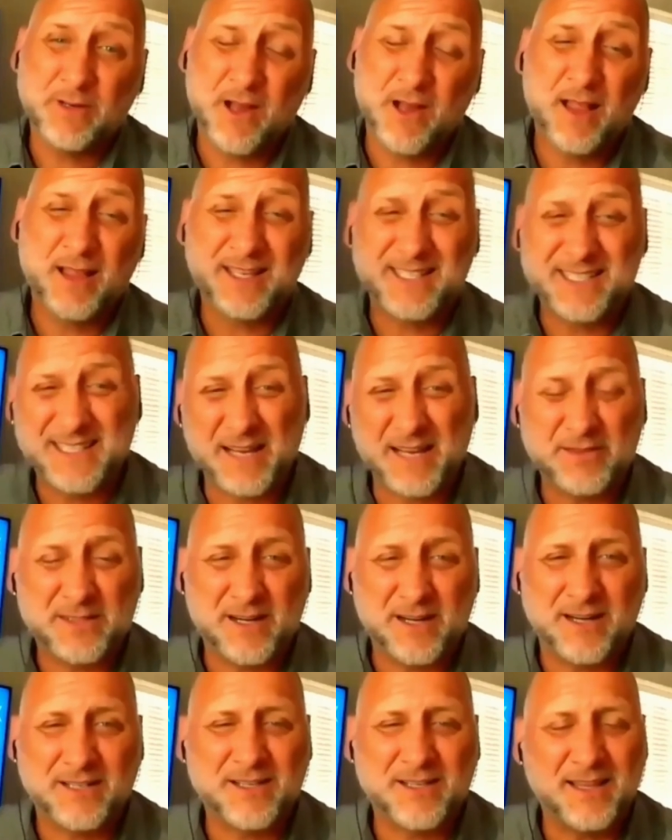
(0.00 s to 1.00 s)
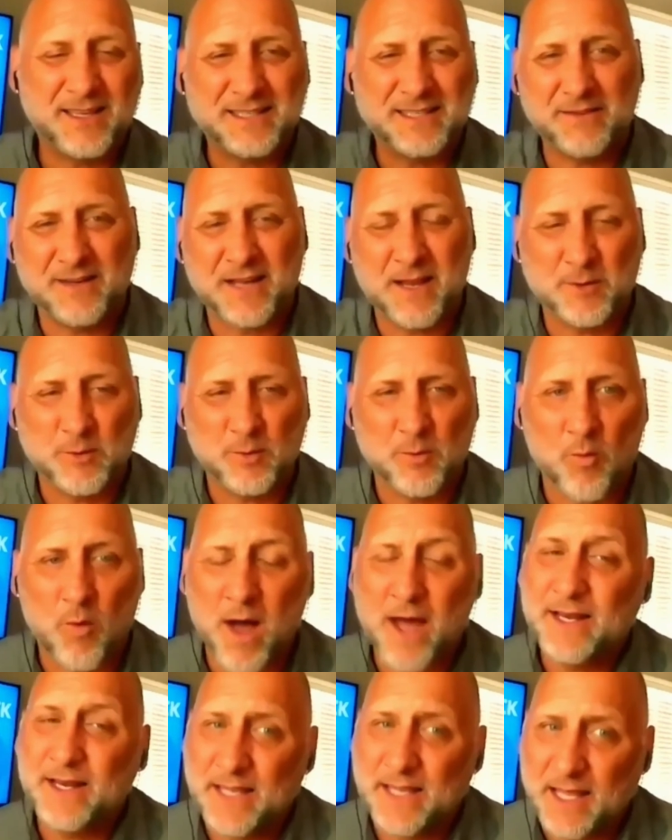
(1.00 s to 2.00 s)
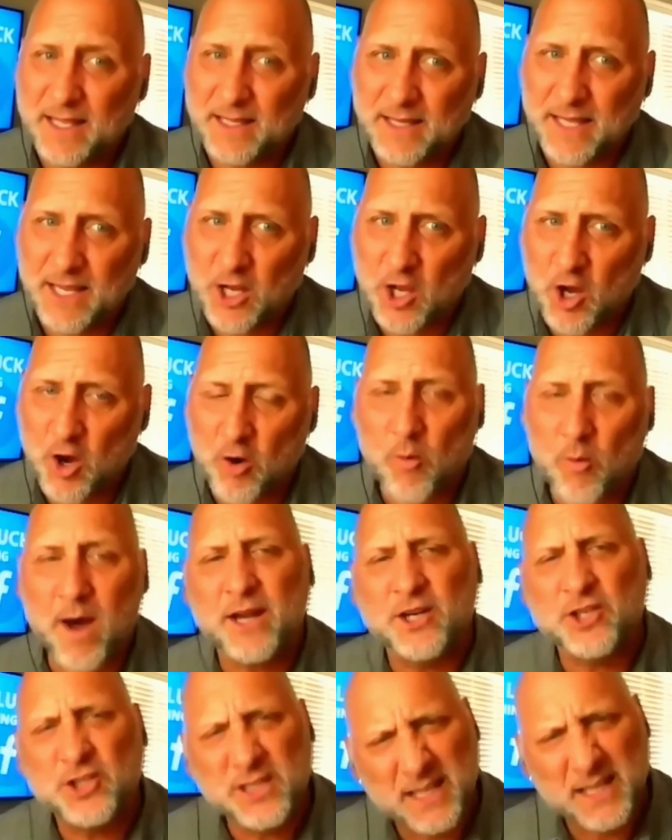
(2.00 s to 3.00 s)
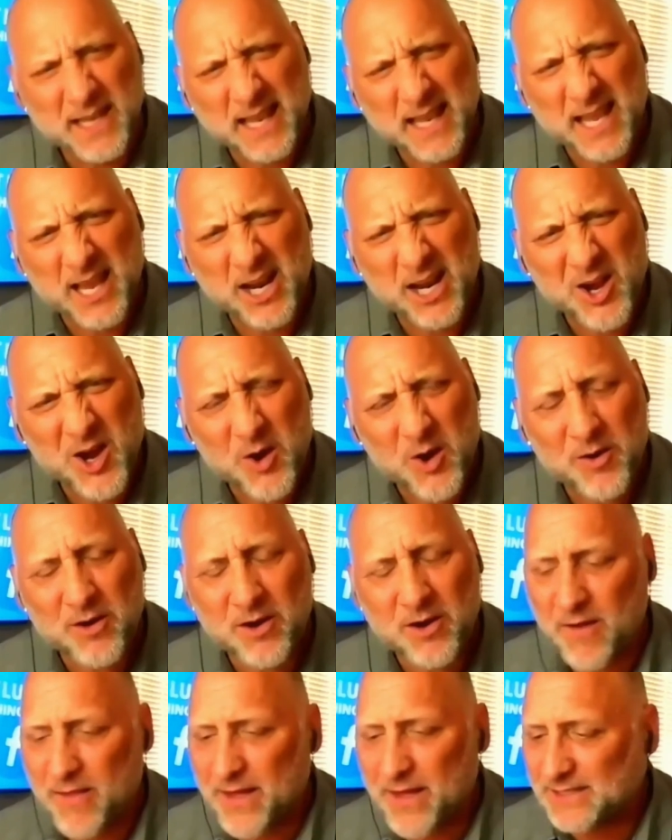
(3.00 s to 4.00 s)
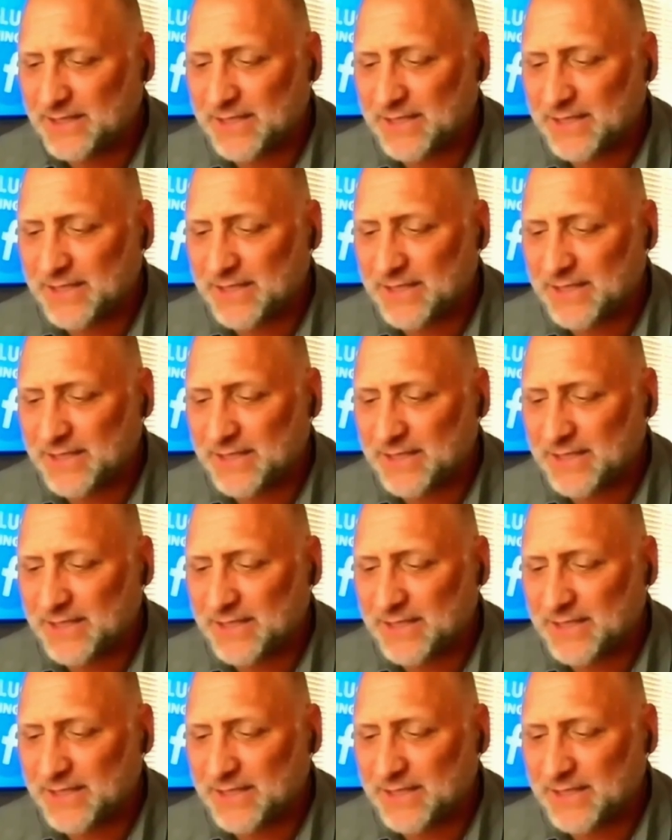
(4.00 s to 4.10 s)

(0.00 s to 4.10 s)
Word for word: all the stuff starts, all this stuff comes with, why did he get let go? Why did she get let go? And all that